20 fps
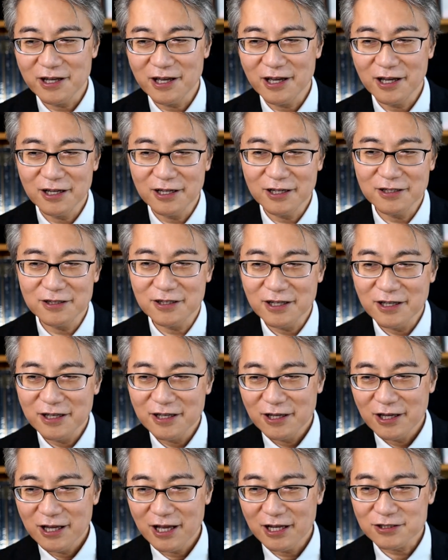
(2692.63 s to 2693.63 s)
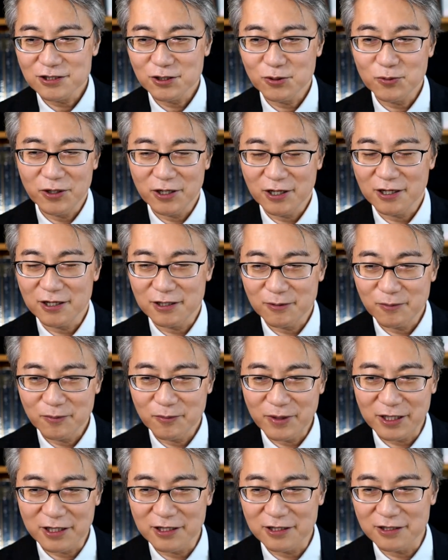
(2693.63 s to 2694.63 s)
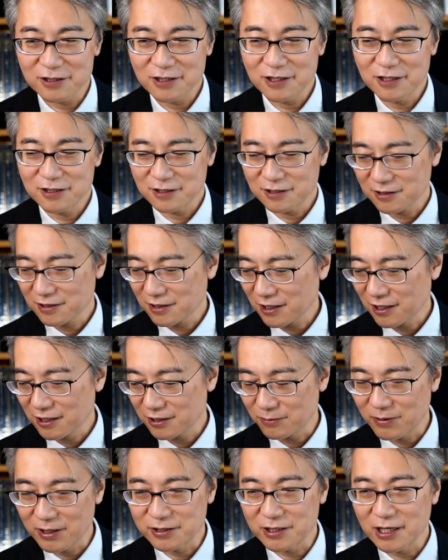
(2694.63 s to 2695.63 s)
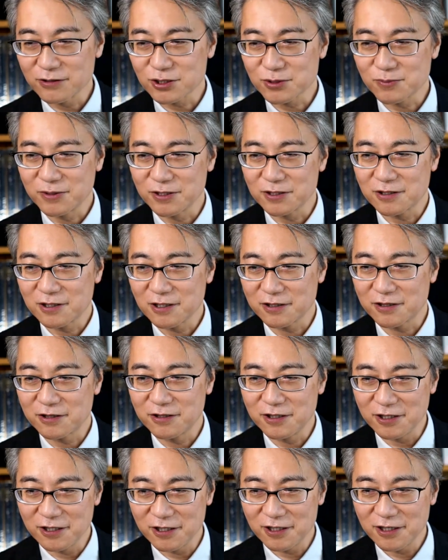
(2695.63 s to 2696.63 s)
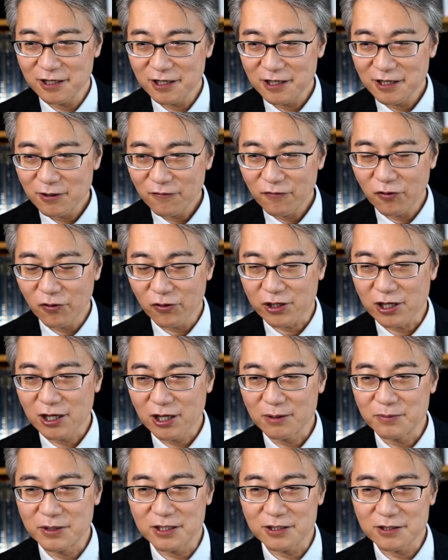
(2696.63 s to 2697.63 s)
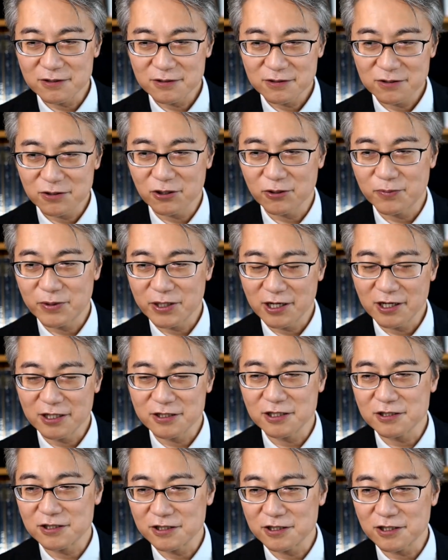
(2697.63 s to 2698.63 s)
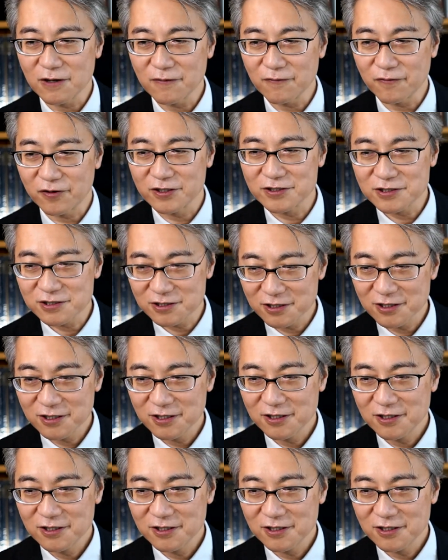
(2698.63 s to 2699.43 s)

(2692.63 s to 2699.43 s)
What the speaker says: And actually we are making a kind of announcement at the forthcoming European Identity Conference.